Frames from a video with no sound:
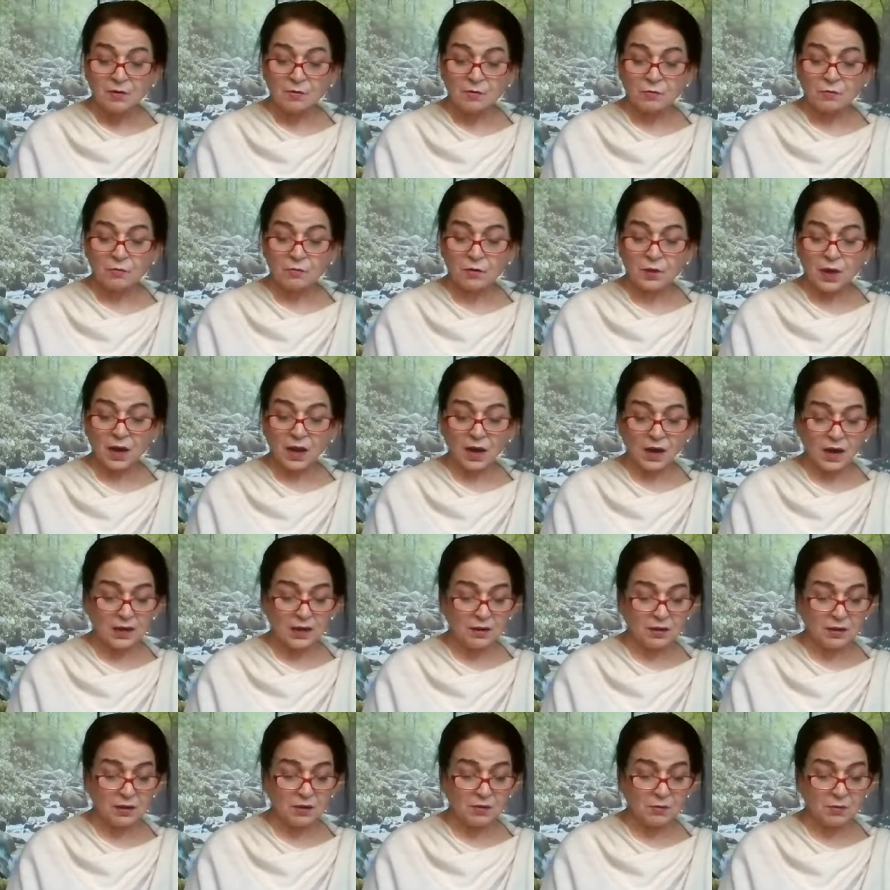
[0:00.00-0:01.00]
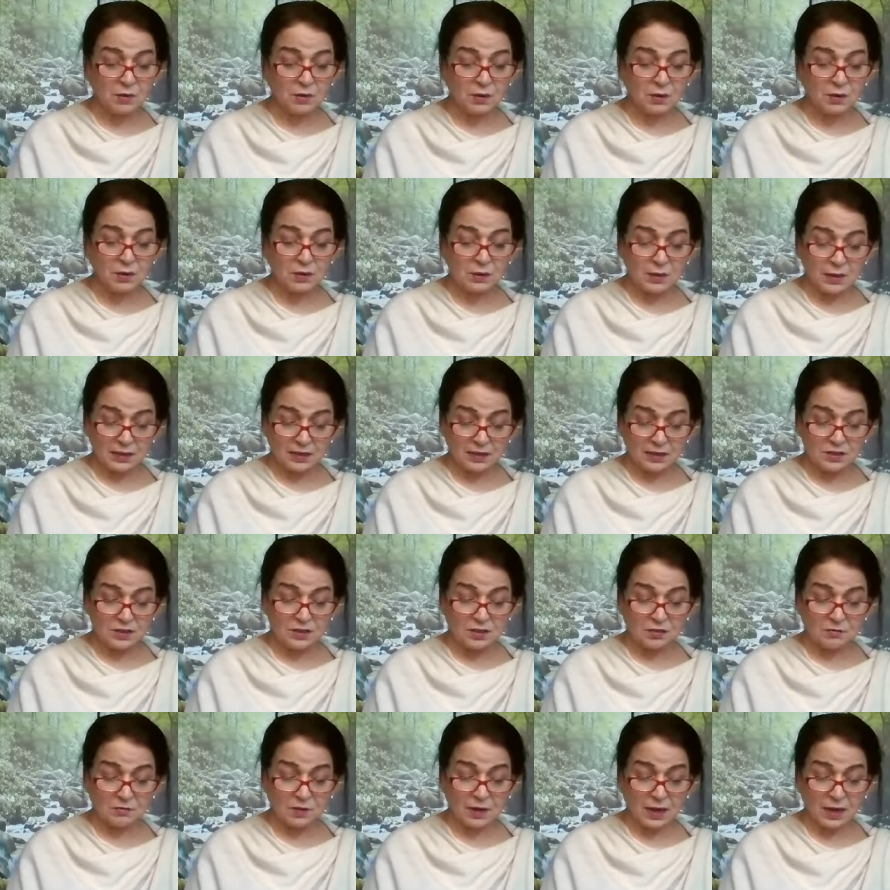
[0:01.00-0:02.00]
Vyan, that
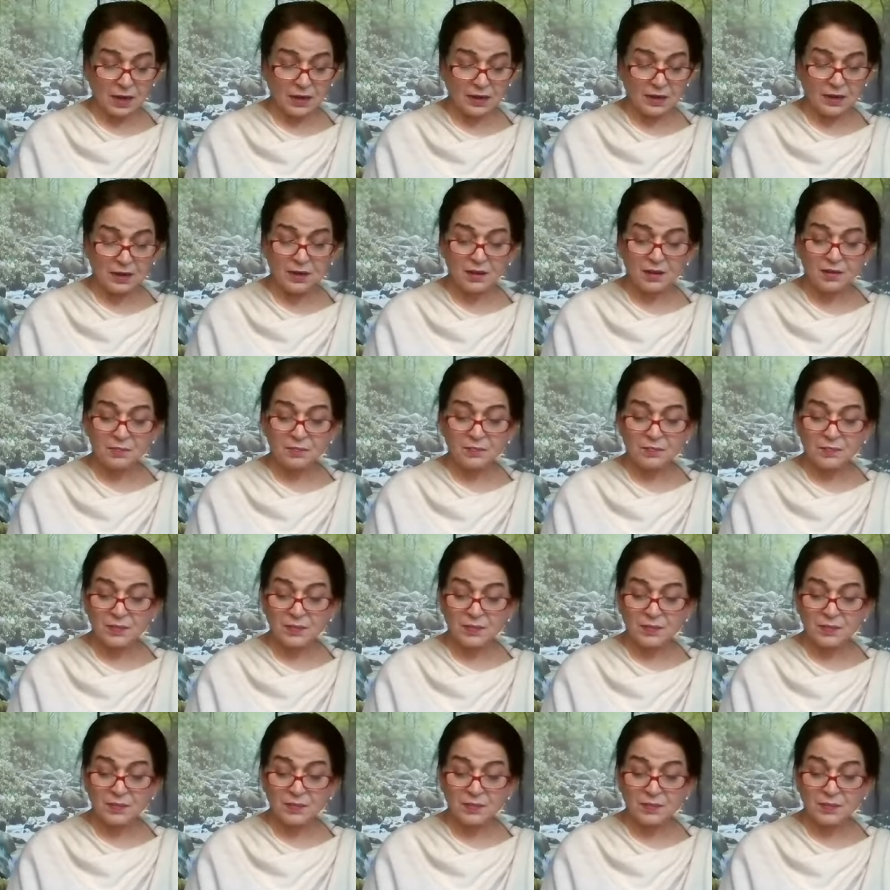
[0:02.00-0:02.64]
is the vyan,